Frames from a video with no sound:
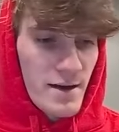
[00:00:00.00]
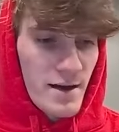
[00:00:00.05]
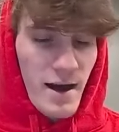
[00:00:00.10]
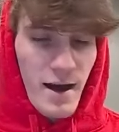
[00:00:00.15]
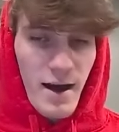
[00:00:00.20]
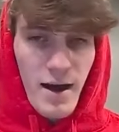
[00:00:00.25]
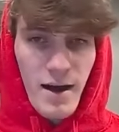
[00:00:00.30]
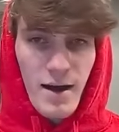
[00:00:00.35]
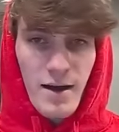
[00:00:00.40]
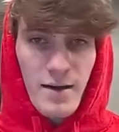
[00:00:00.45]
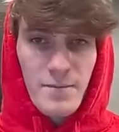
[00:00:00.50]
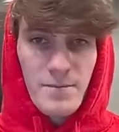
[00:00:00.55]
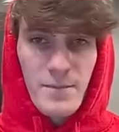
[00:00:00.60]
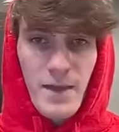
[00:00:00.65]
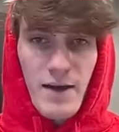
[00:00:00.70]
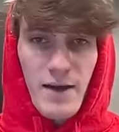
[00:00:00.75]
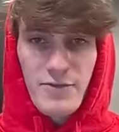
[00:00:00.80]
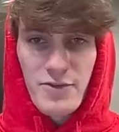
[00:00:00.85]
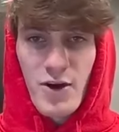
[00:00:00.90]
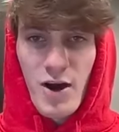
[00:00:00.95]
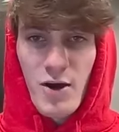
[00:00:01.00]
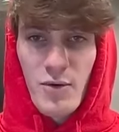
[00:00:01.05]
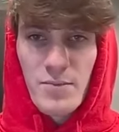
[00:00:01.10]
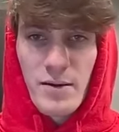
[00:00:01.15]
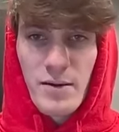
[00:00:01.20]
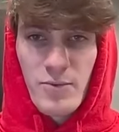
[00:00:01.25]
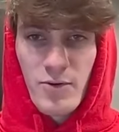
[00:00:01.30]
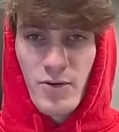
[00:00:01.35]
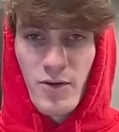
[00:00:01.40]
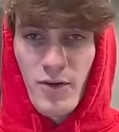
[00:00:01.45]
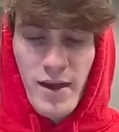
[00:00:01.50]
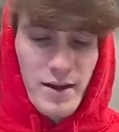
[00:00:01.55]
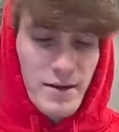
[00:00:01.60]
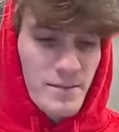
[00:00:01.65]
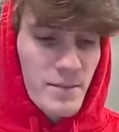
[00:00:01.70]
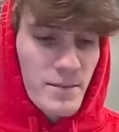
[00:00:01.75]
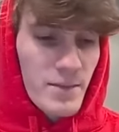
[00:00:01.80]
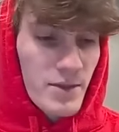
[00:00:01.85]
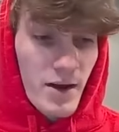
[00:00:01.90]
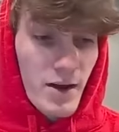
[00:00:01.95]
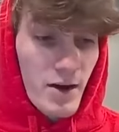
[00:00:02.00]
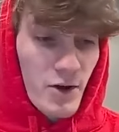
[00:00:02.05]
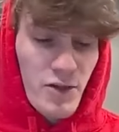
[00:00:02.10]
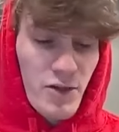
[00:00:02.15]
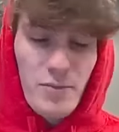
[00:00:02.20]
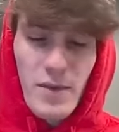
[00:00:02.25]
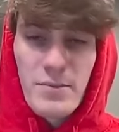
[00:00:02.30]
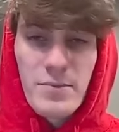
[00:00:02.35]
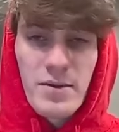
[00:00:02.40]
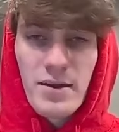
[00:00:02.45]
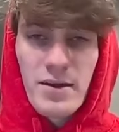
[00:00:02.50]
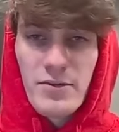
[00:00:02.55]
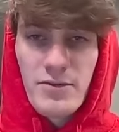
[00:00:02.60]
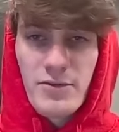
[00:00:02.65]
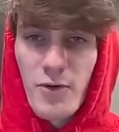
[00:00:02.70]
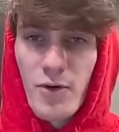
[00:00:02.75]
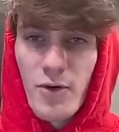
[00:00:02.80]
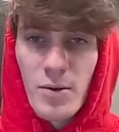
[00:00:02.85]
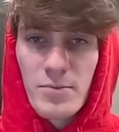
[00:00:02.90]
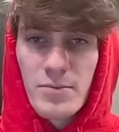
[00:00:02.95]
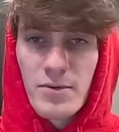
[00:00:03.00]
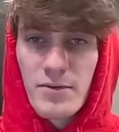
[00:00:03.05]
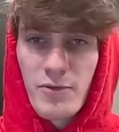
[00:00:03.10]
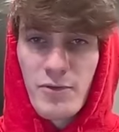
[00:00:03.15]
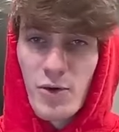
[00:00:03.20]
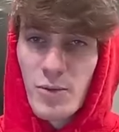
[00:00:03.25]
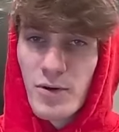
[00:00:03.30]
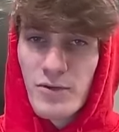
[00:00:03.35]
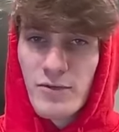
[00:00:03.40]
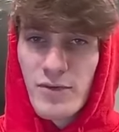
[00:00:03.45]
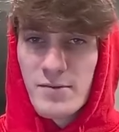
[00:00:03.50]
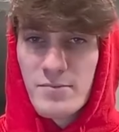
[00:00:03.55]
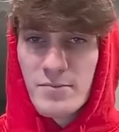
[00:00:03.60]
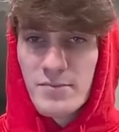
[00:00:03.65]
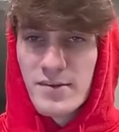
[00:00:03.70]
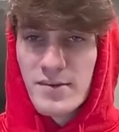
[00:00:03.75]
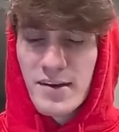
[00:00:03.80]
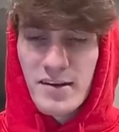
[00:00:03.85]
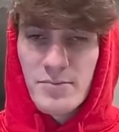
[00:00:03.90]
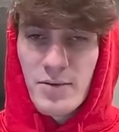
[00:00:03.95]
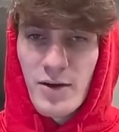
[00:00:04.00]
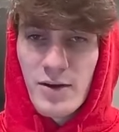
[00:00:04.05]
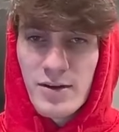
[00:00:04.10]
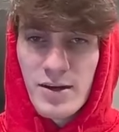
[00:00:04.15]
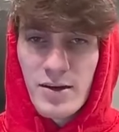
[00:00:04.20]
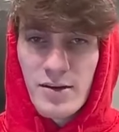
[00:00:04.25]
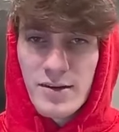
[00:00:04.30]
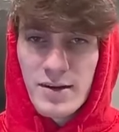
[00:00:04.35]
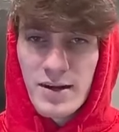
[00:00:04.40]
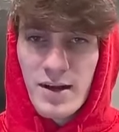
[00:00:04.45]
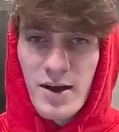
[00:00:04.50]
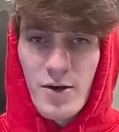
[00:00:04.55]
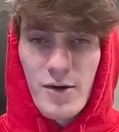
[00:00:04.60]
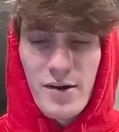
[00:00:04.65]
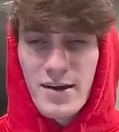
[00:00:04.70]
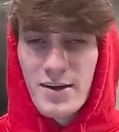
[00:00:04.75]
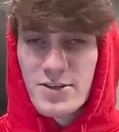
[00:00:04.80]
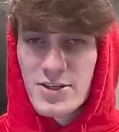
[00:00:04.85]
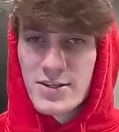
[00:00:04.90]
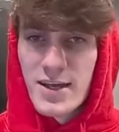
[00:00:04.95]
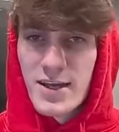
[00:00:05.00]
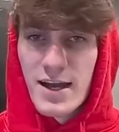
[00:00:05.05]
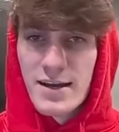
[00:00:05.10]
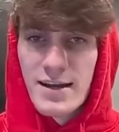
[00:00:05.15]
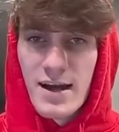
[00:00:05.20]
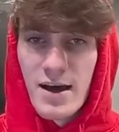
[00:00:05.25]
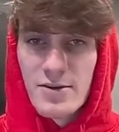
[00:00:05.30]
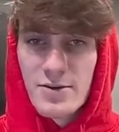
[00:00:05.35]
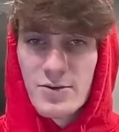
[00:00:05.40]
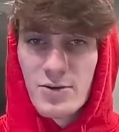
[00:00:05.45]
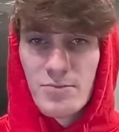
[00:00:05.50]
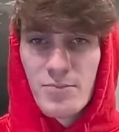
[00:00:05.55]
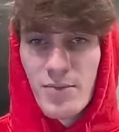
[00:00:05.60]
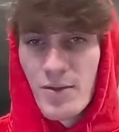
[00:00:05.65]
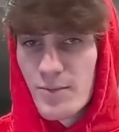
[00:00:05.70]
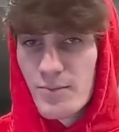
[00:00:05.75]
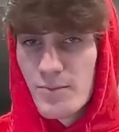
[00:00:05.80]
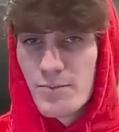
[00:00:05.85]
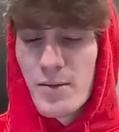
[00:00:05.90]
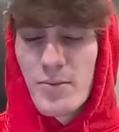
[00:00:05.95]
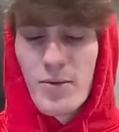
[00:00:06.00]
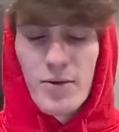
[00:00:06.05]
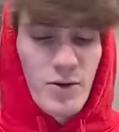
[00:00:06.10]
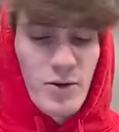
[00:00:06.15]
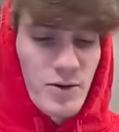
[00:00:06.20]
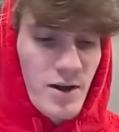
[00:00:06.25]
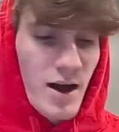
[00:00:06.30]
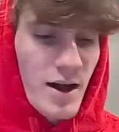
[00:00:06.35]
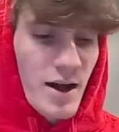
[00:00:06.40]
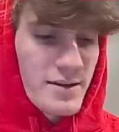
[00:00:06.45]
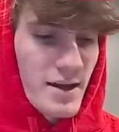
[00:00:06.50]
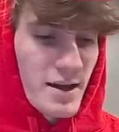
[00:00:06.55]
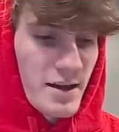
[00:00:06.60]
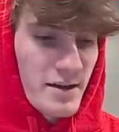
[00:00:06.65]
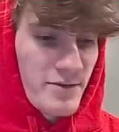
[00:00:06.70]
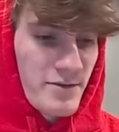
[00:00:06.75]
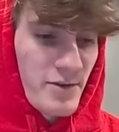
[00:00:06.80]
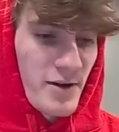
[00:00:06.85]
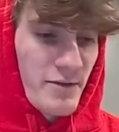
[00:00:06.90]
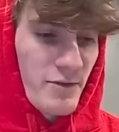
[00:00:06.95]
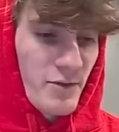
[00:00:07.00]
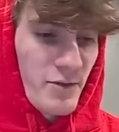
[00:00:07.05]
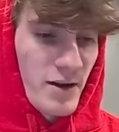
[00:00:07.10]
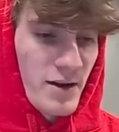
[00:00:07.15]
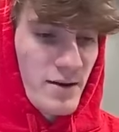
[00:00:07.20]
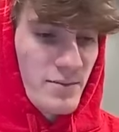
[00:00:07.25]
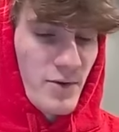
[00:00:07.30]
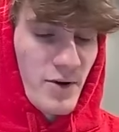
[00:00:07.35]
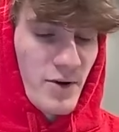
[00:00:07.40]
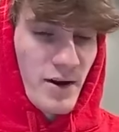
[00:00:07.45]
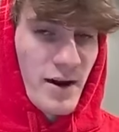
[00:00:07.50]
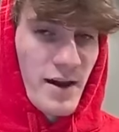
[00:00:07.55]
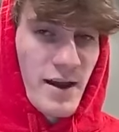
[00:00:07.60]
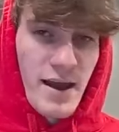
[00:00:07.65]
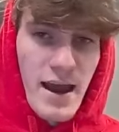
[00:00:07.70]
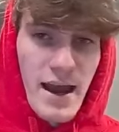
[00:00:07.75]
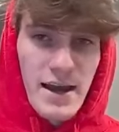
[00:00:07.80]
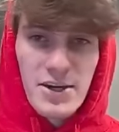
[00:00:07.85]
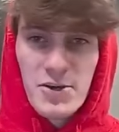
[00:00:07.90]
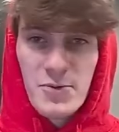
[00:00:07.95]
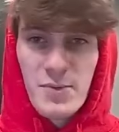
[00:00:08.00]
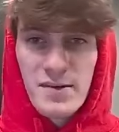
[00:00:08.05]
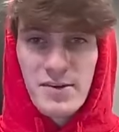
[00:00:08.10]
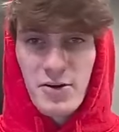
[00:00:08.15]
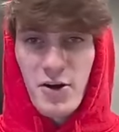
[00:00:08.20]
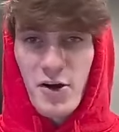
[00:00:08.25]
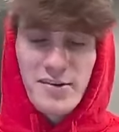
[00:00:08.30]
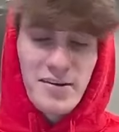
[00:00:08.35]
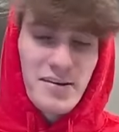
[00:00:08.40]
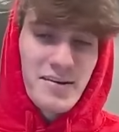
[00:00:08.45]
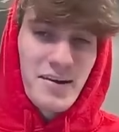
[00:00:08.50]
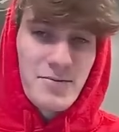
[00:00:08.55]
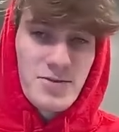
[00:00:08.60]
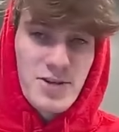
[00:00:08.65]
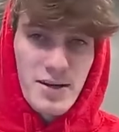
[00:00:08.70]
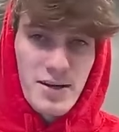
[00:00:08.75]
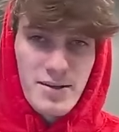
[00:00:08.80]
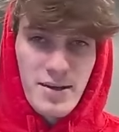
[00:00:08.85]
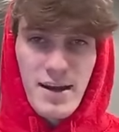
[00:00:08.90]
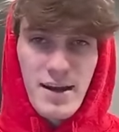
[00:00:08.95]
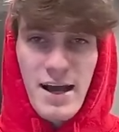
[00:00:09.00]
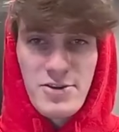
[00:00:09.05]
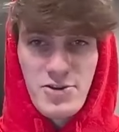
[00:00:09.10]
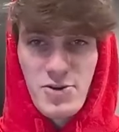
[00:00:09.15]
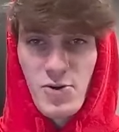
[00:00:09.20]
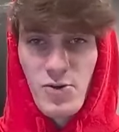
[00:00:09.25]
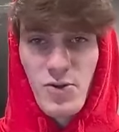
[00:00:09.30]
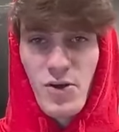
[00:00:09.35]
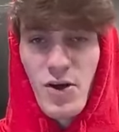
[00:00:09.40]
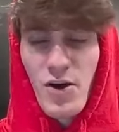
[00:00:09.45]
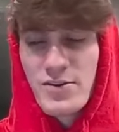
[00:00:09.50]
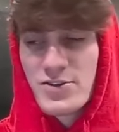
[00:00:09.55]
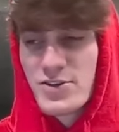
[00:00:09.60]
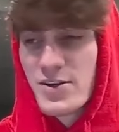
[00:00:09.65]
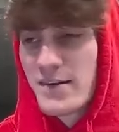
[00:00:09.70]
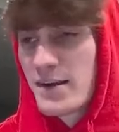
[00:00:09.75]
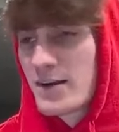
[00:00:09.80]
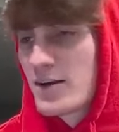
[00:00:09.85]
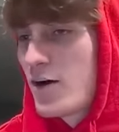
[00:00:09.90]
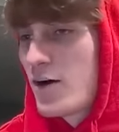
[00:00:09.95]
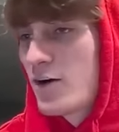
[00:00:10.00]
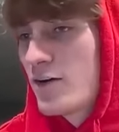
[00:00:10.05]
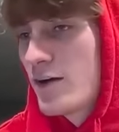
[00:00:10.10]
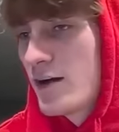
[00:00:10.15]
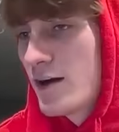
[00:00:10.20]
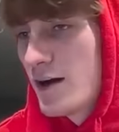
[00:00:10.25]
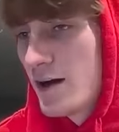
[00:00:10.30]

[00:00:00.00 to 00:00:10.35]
after Darwin, people were like, the Earth might be formed 4.56 billion years ago. It's not just tied down to a biblical context for everyone anymore. And humans are also subject to natural laws, just like all